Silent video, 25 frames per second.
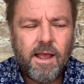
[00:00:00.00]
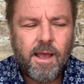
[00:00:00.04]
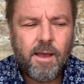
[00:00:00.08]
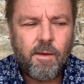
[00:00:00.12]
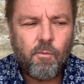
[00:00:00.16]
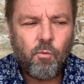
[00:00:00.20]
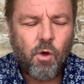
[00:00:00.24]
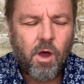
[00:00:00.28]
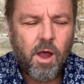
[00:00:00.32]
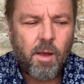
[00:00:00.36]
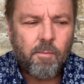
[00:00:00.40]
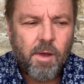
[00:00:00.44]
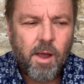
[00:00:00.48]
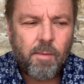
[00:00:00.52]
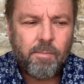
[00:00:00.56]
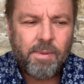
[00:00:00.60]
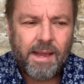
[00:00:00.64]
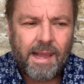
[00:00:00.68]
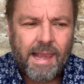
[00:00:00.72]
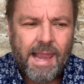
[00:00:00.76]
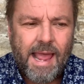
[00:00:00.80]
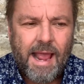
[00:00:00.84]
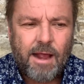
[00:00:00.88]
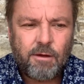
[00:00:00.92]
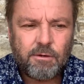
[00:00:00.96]
what I might be
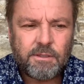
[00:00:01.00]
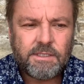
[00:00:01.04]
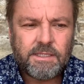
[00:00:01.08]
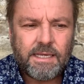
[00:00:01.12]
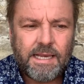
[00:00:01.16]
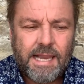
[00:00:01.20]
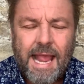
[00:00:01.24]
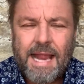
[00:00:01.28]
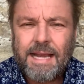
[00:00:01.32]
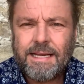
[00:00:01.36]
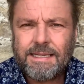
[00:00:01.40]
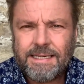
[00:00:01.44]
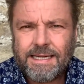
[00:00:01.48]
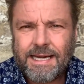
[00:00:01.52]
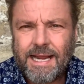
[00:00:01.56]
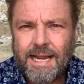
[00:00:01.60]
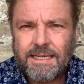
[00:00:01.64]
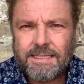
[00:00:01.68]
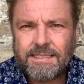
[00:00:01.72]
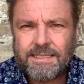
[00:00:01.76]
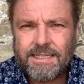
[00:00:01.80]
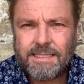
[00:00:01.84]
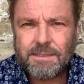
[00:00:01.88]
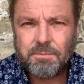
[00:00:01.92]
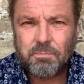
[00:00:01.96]
allowed to lend
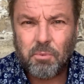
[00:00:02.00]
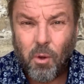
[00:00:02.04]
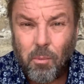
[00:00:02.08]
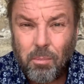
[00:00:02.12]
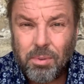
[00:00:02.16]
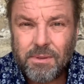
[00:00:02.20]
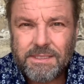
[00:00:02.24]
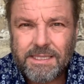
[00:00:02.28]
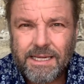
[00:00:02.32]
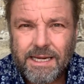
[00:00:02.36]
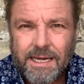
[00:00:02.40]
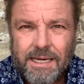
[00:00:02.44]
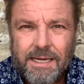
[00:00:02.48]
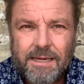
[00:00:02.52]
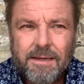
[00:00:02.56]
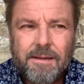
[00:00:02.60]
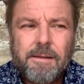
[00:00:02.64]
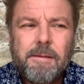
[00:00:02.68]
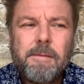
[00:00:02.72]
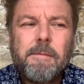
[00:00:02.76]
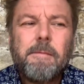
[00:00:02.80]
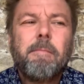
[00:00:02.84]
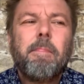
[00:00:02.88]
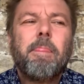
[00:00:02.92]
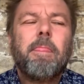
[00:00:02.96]
against this property,
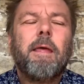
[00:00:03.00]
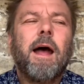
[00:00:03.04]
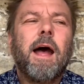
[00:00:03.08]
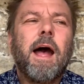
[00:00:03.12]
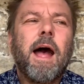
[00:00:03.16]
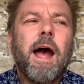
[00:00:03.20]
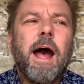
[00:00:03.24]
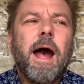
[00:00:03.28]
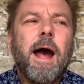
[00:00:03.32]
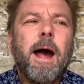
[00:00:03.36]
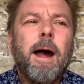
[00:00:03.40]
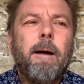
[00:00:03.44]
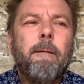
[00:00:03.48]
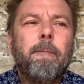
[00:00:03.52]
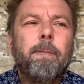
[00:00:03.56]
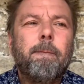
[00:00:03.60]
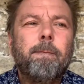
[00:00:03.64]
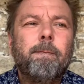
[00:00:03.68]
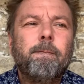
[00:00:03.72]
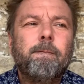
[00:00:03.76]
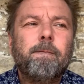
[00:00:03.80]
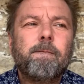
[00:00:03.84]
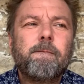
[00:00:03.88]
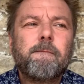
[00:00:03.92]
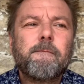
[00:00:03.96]

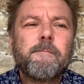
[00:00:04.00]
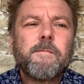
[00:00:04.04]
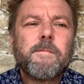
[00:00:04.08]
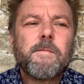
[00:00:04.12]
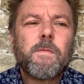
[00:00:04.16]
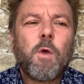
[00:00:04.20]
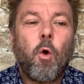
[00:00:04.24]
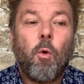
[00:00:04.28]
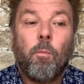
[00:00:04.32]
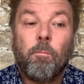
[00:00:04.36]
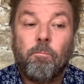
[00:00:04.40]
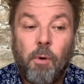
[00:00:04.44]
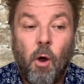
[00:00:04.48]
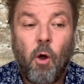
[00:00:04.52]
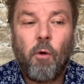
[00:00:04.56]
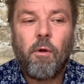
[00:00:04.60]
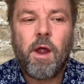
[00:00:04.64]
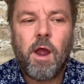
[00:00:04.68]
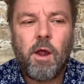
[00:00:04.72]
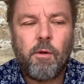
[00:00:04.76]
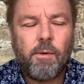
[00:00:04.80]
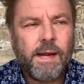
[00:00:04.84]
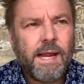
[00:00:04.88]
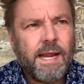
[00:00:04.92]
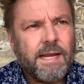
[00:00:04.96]
or
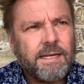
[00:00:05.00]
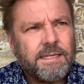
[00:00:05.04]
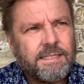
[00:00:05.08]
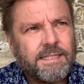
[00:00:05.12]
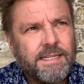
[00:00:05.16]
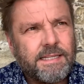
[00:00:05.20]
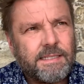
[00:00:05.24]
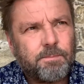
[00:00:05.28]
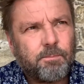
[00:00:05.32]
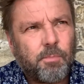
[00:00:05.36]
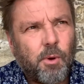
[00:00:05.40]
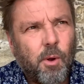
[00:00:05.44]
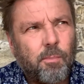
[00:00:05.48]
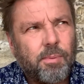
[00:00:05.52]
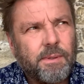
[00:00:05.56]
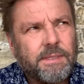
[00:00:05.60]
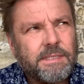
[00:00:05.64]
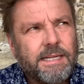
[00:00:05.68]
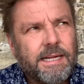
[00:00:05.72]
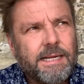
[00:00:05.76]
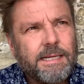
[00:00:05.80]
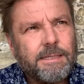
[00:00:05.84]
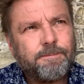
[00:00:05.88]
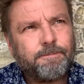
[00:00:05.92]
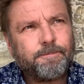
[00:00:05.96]
borrow against this
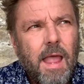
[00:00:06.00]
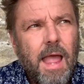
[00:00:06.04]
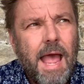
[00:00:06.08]
property.